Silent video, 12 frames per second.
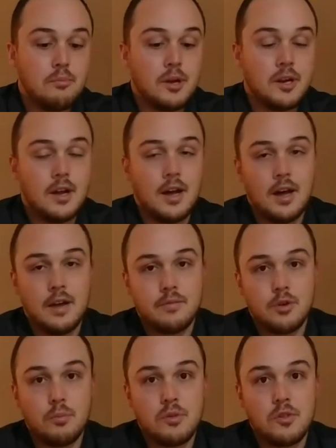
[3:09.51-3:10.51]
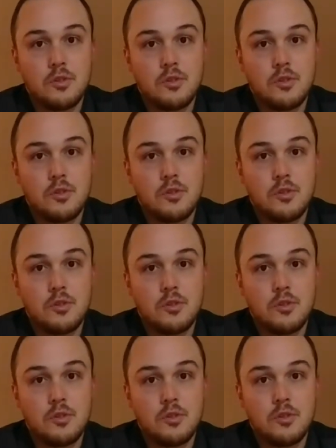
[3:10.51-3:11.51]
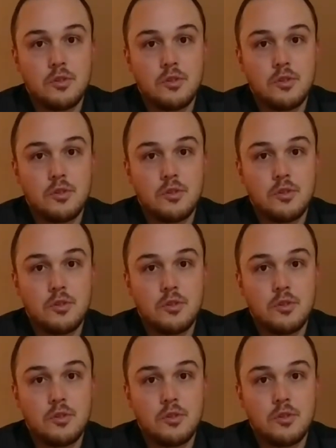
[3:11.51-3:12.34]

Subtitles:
But don't be surprised if Ottawa makes another deal